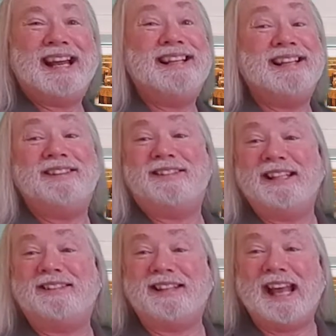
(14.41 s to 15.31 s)

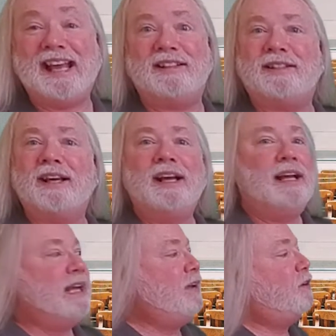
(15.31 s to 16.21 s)
1968.
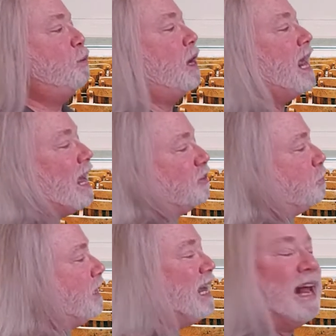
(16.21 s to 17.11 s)
Even what
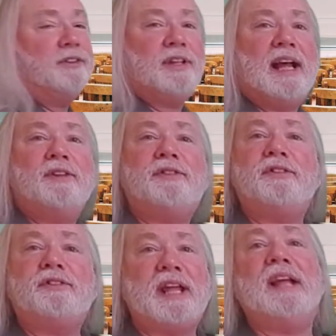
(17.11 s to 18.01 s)
SPSS
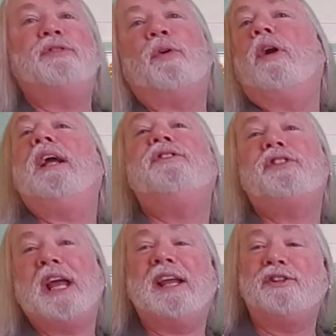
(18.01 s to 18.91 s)
stands for has
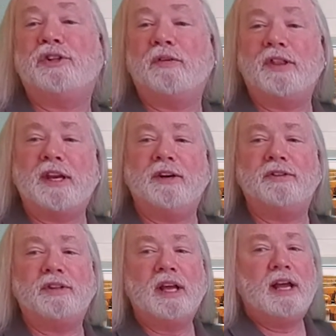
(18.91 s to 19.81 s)
changed over the years.